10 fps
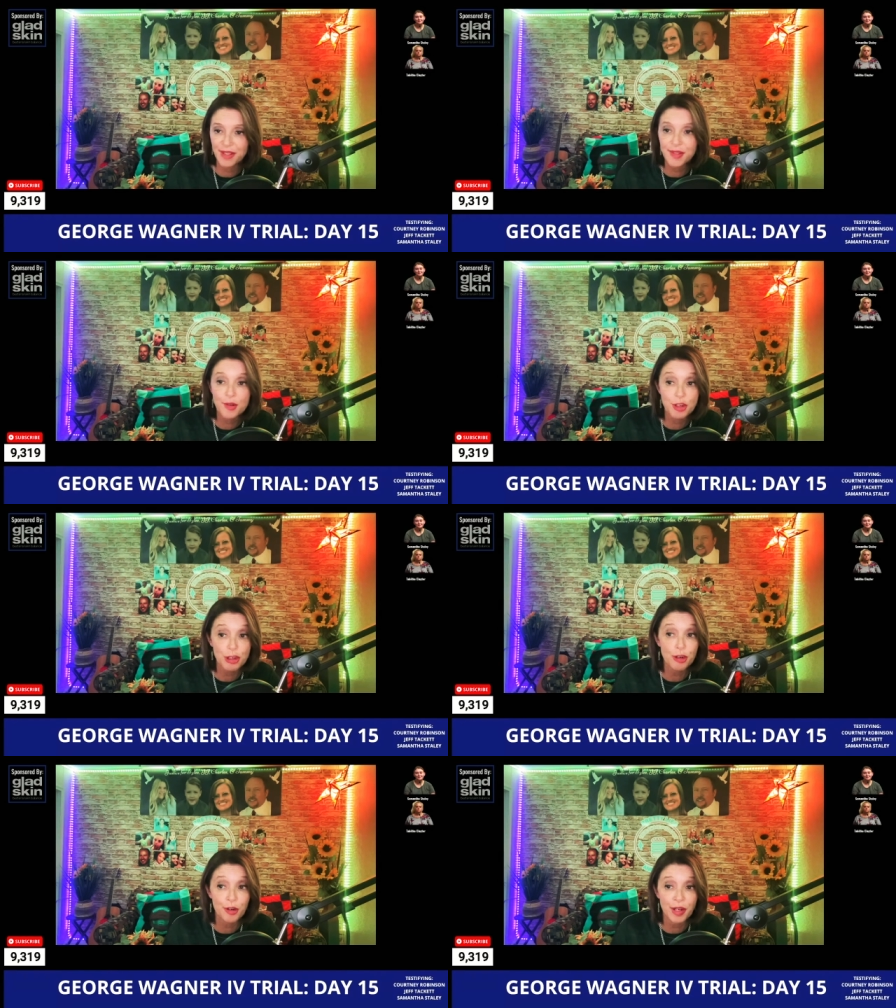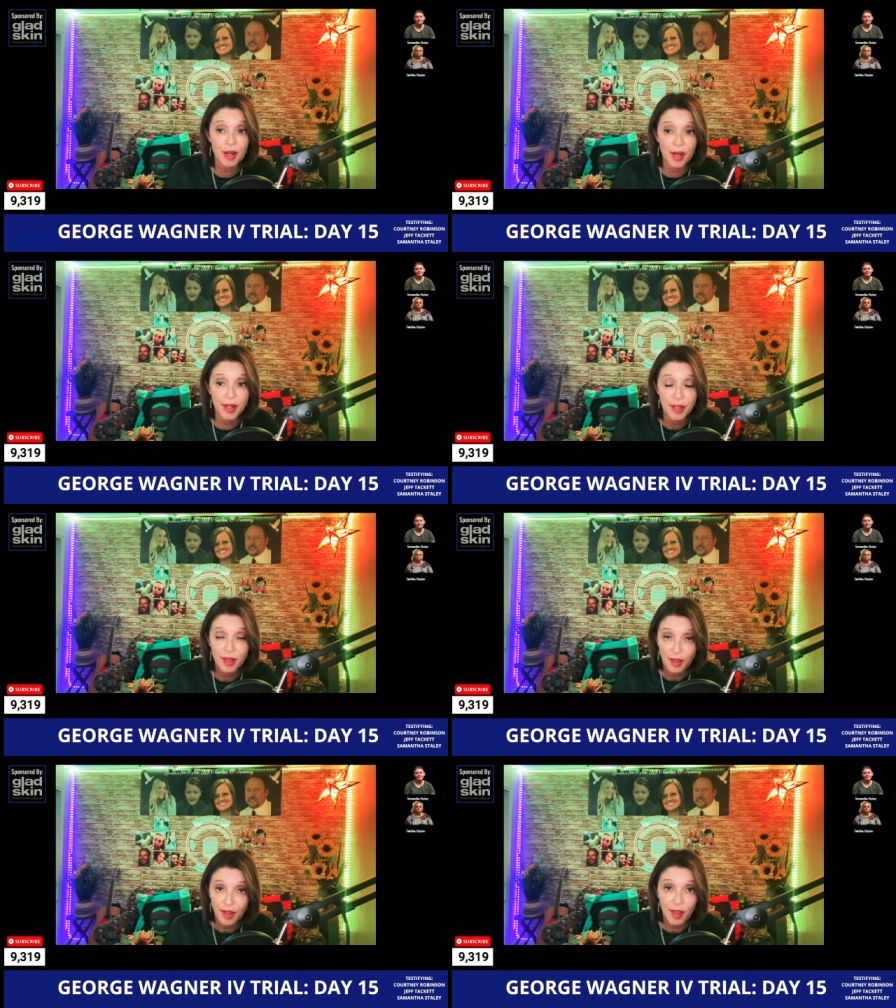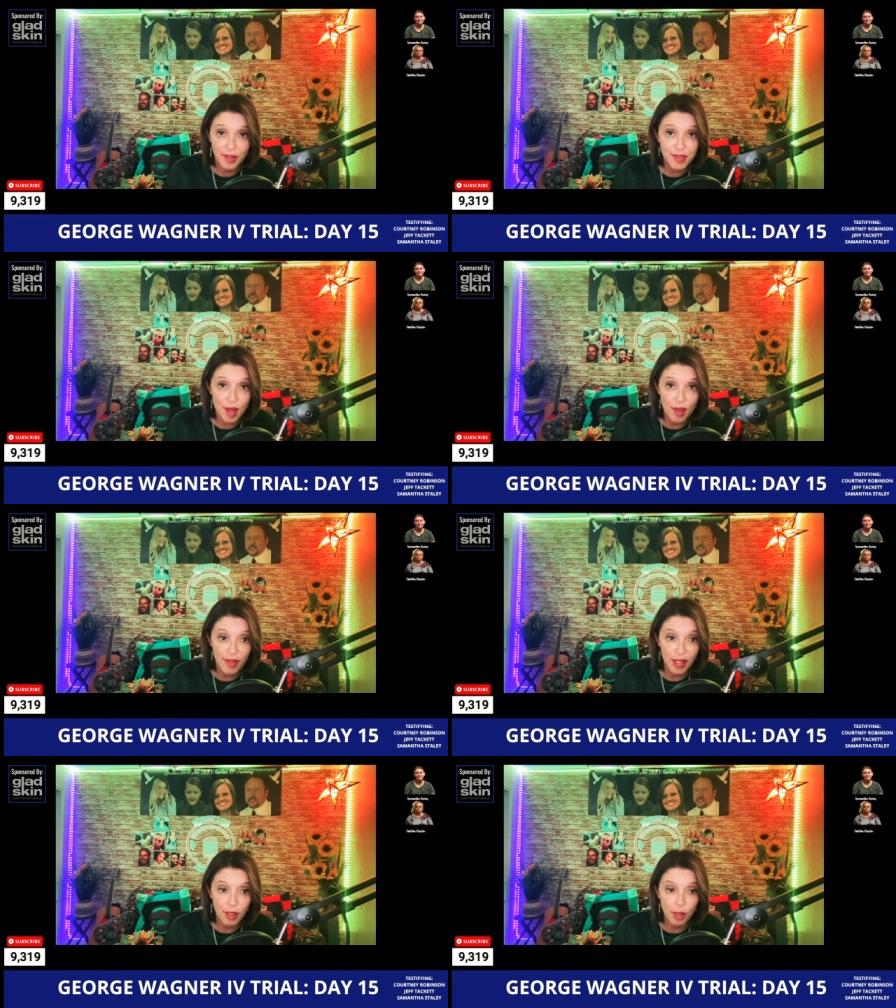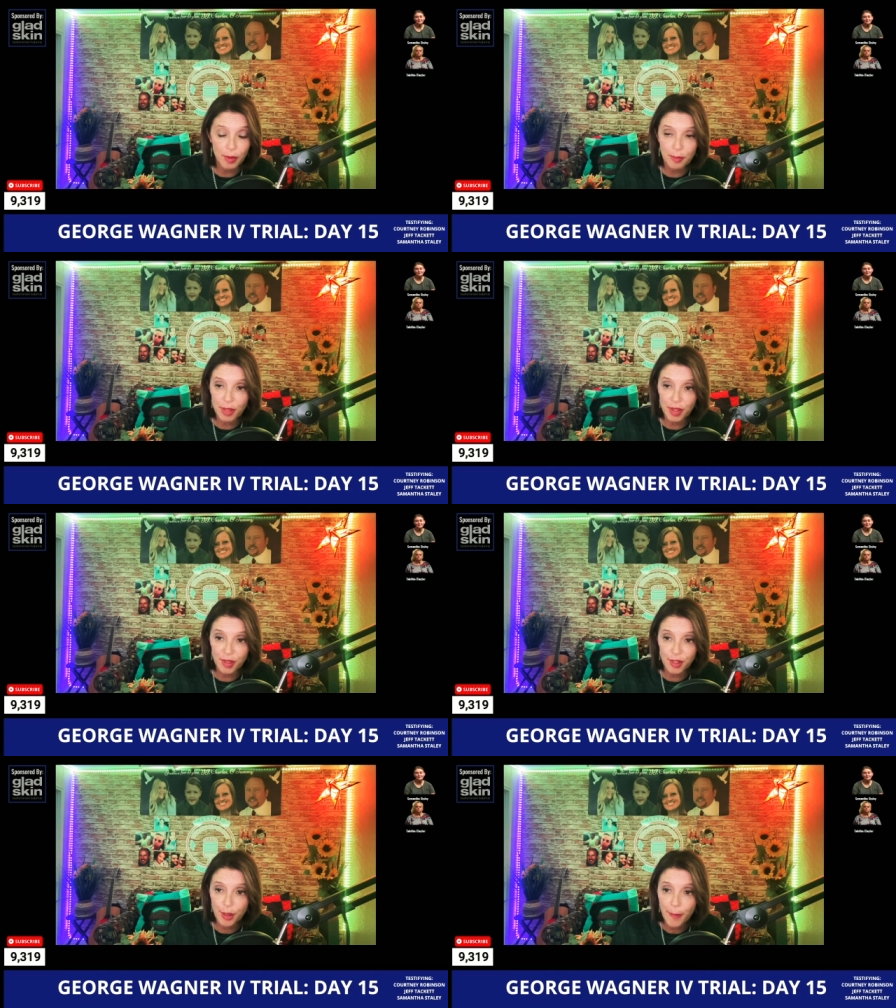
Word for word: So she turned it on and saw they had all been murdered.